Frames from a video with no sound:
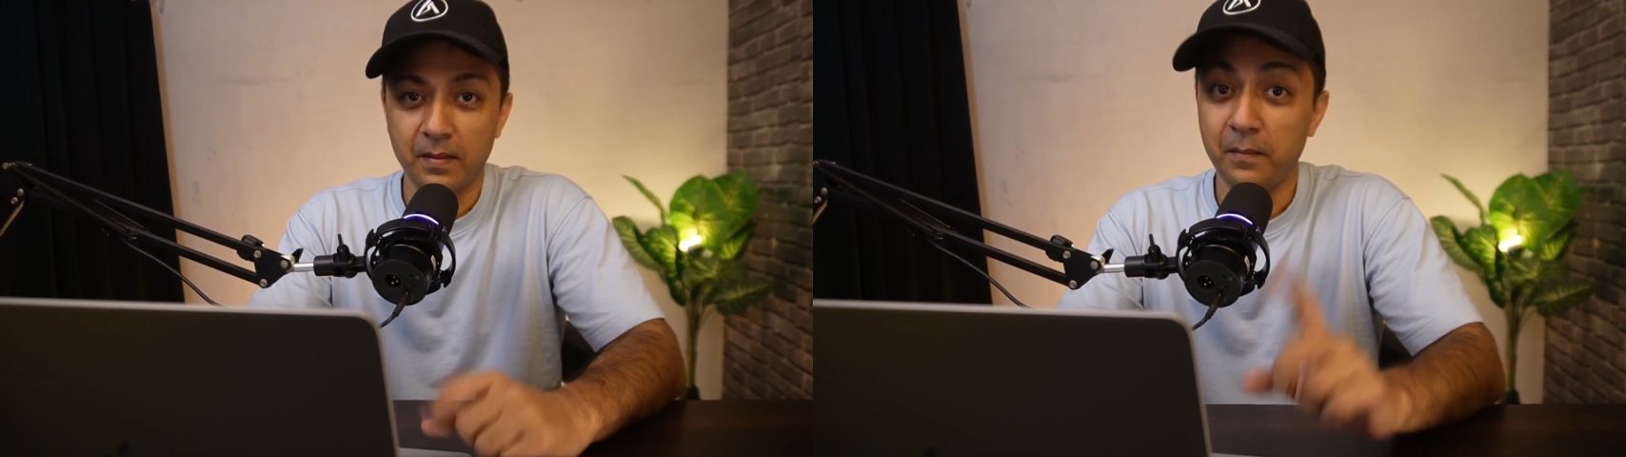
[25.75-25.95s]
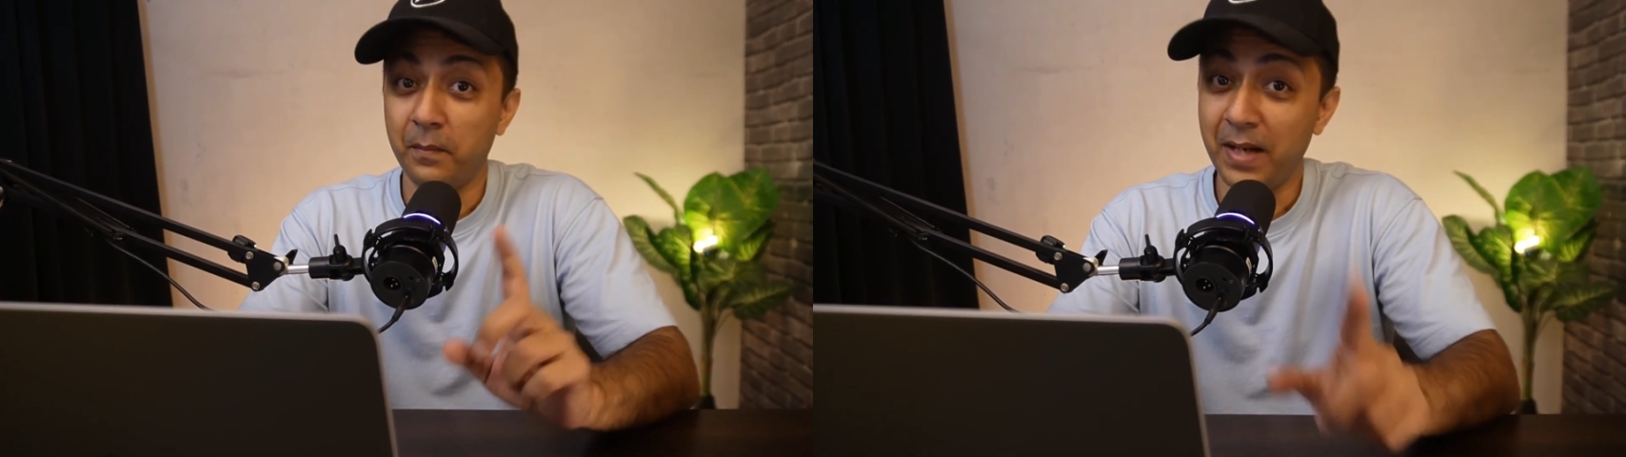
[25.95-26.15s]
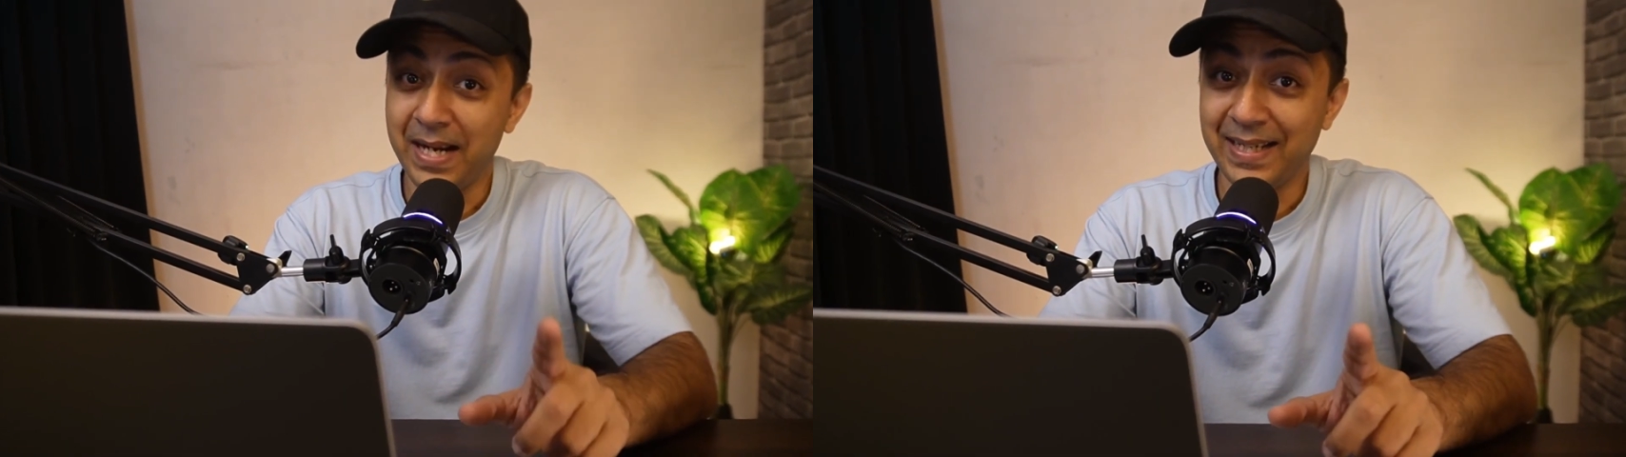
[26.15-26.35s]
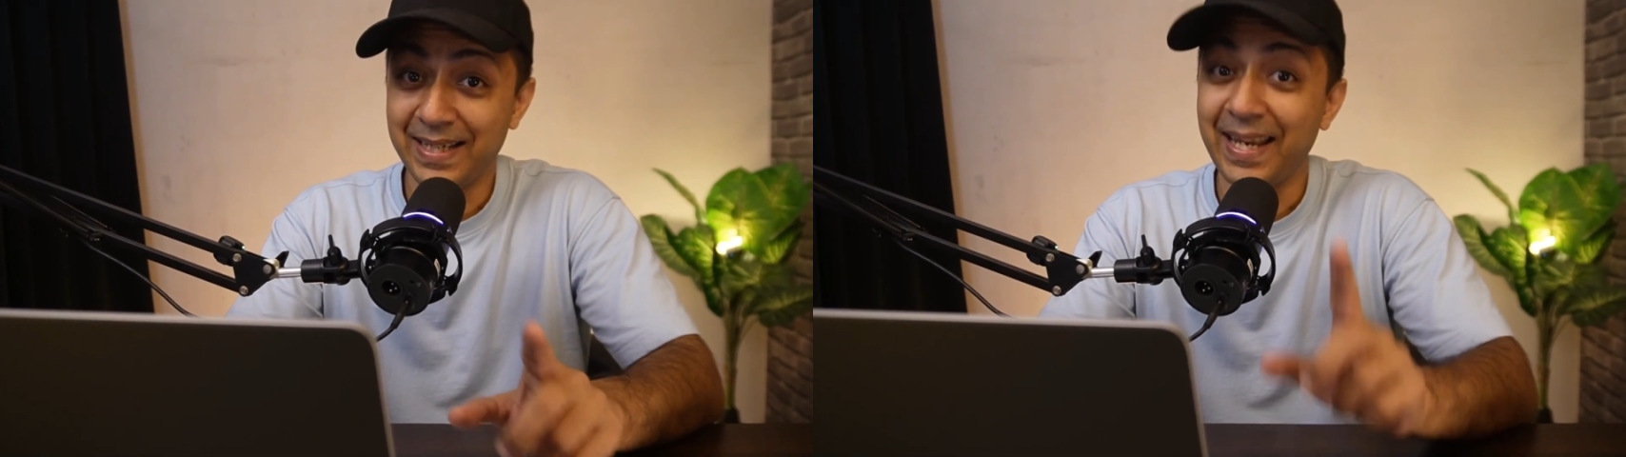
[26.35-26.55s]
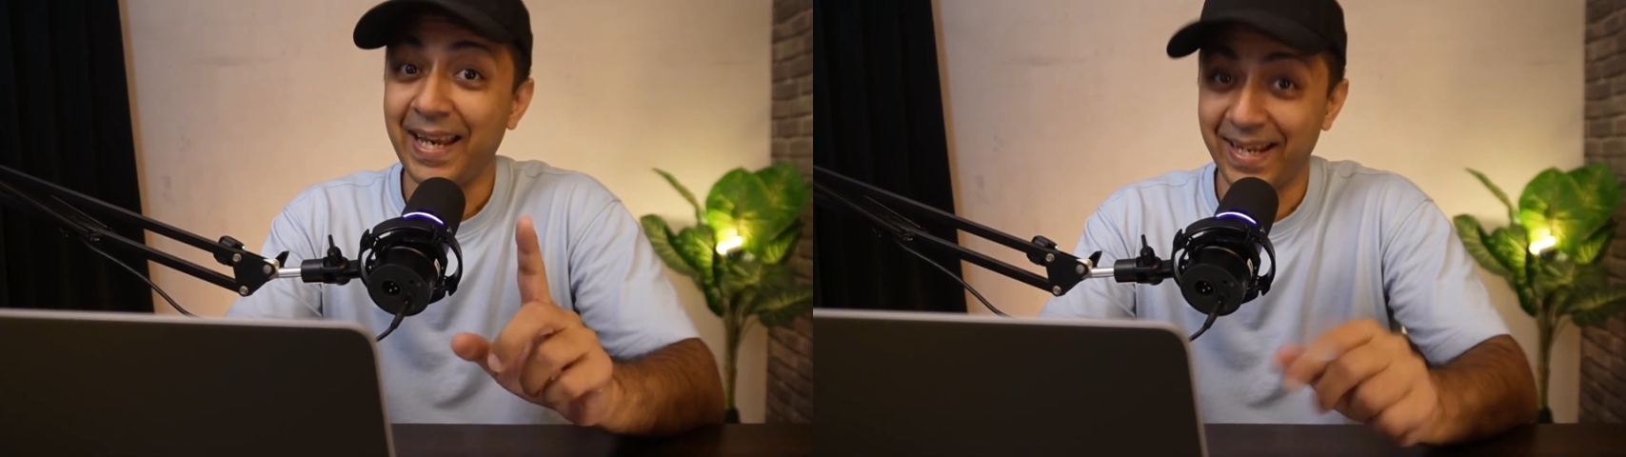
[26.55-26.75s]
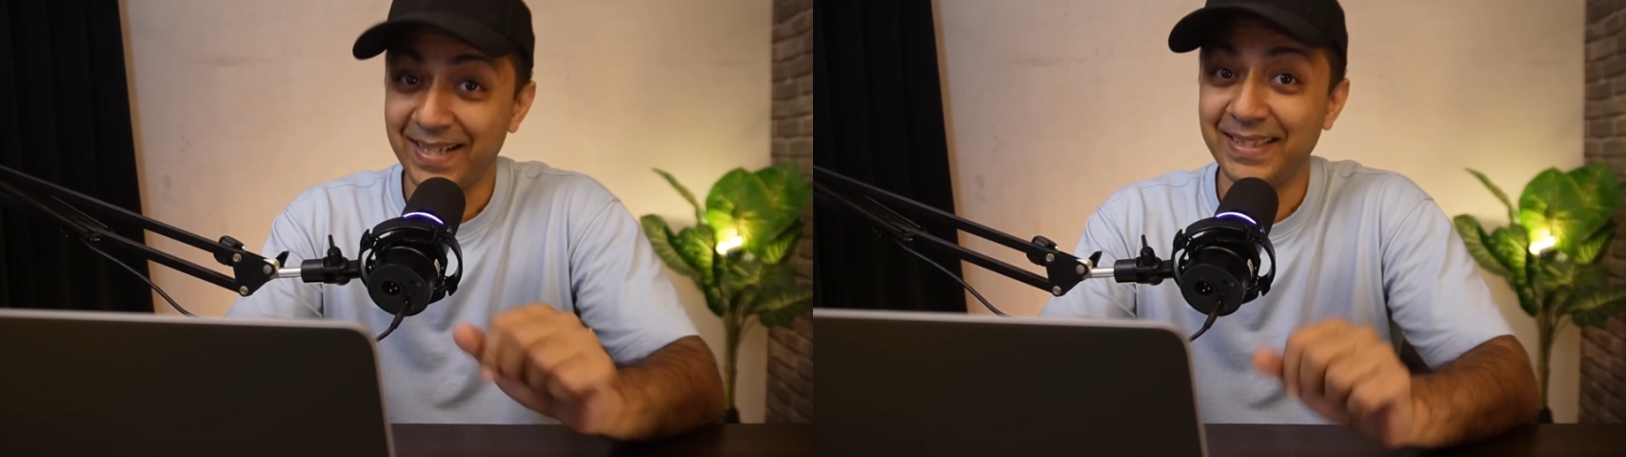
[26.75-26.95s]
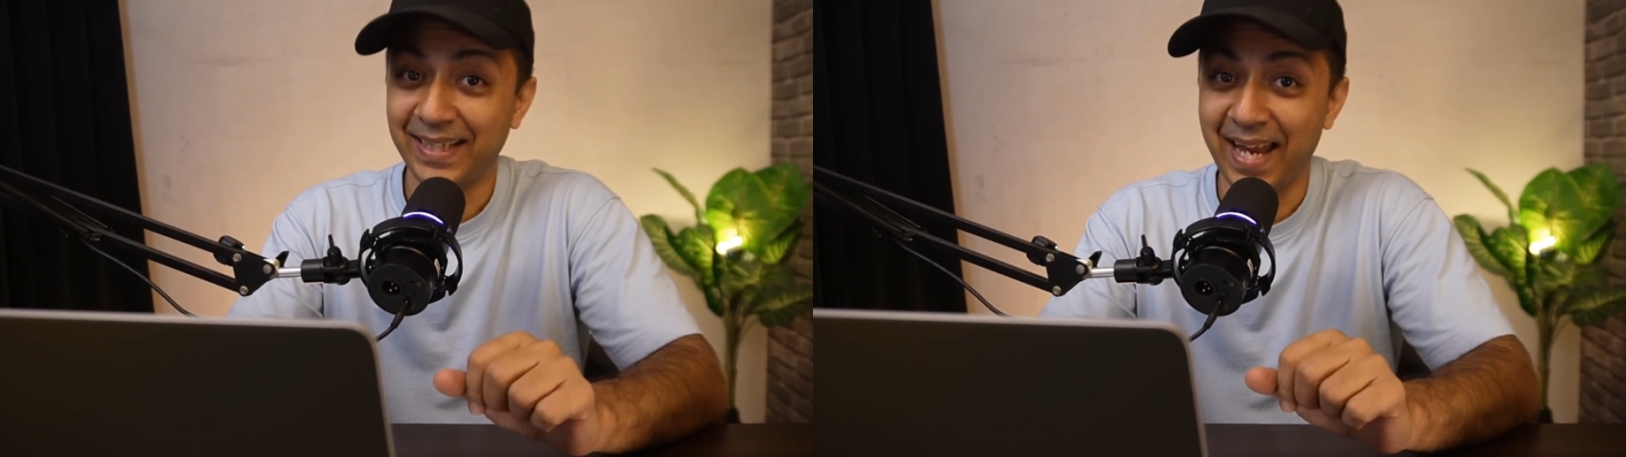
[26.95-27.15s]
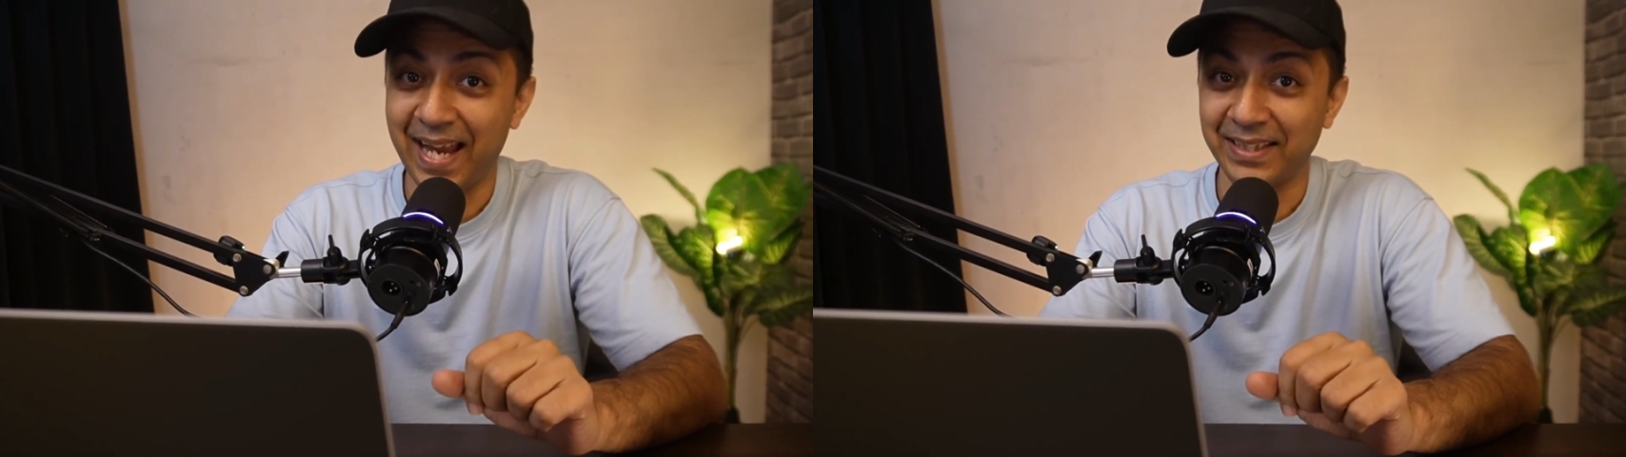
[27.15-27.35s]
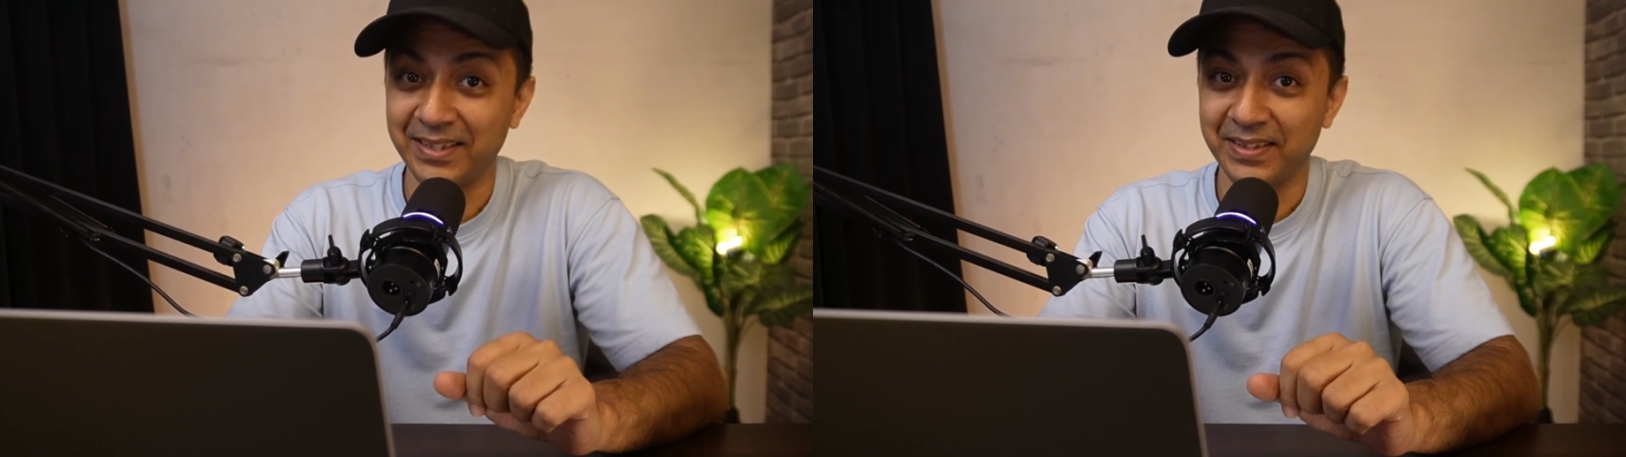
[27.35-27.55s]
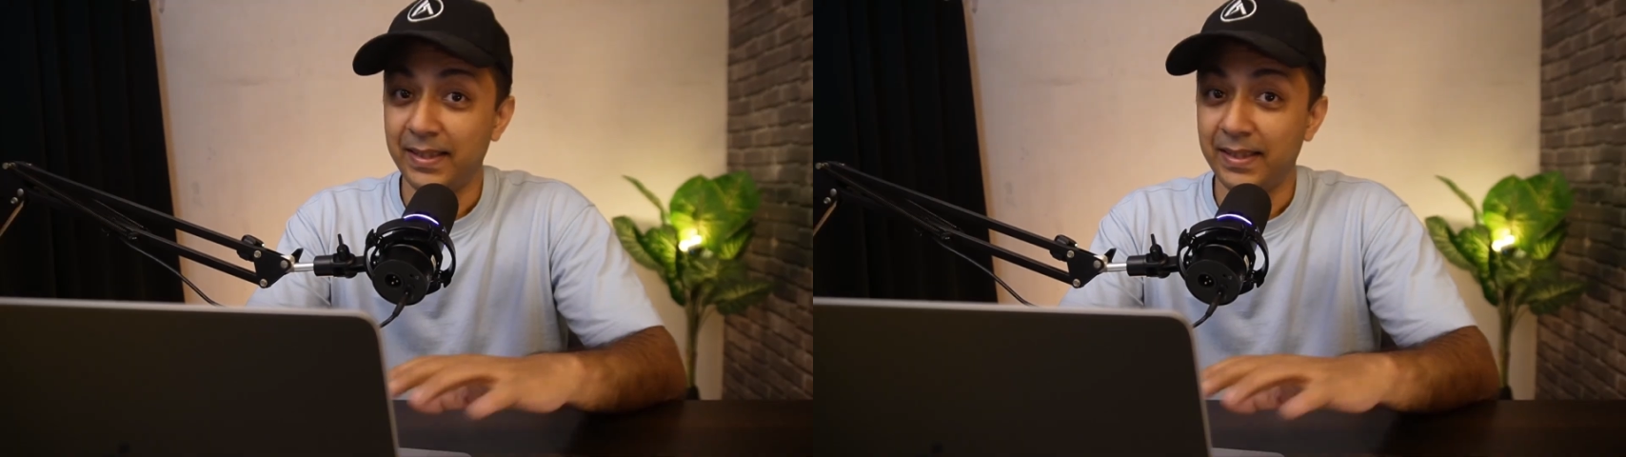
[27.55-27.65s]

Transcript: But here is the catch.